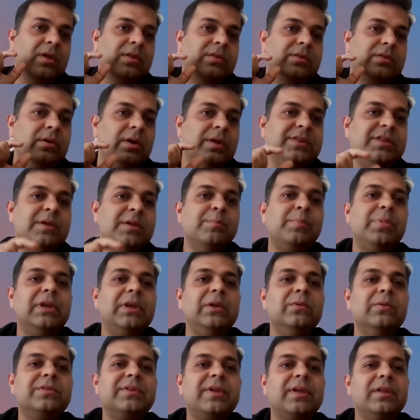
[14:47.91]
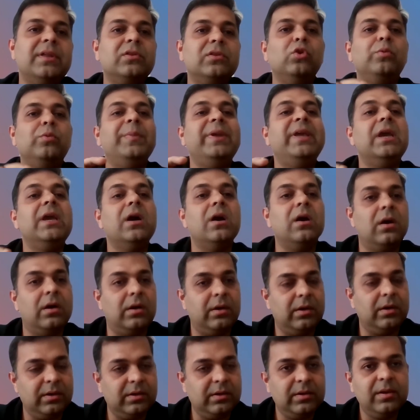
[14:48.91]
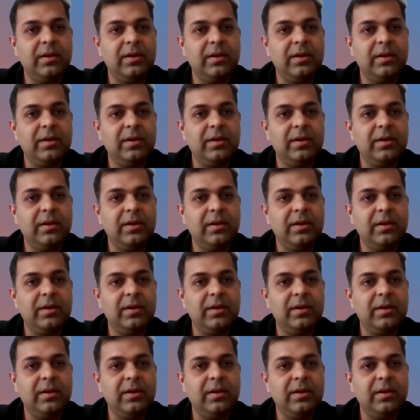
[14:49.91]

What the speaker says: So a simple use case could be earn.